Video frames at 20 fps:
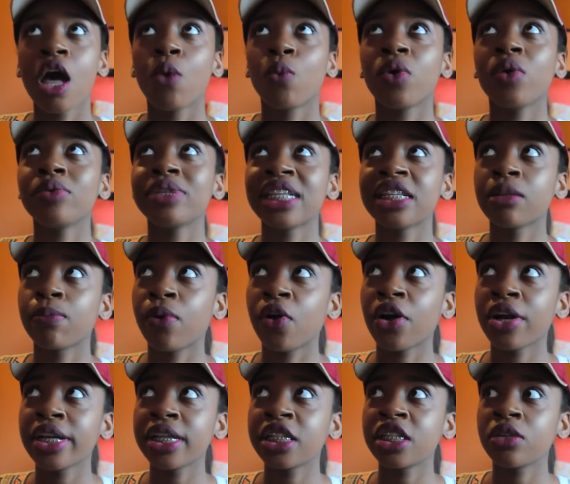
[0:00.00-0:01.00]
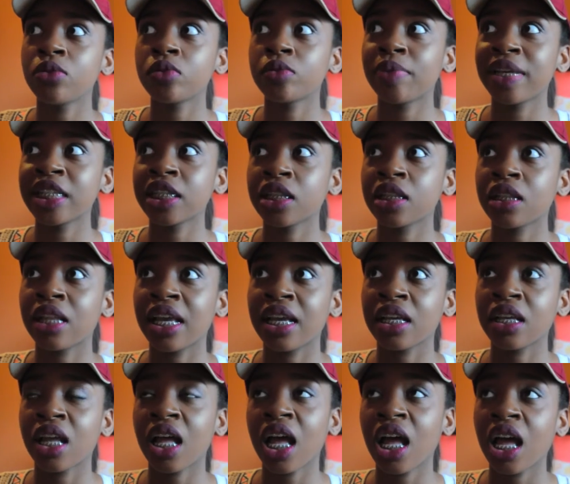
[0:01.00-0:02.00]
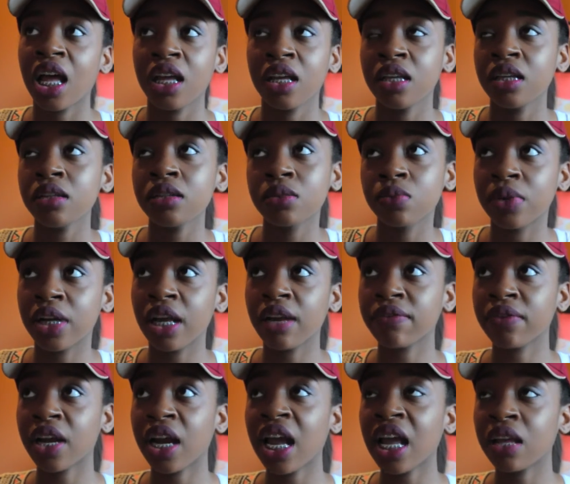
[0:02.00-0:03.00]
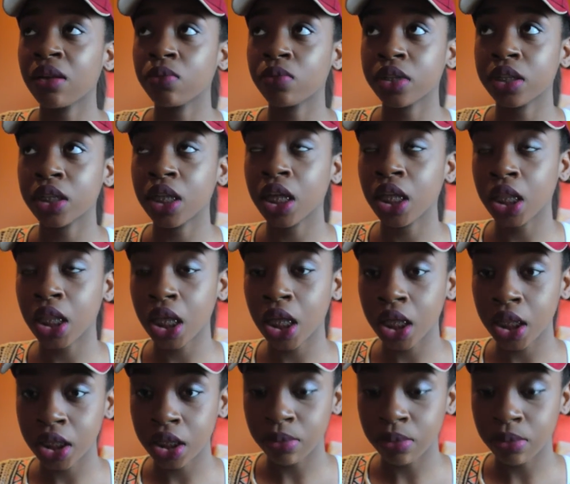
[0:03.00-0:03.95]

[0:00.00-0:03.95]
when we was at the party, she was basically like, it's whatever, I ain't want to say anything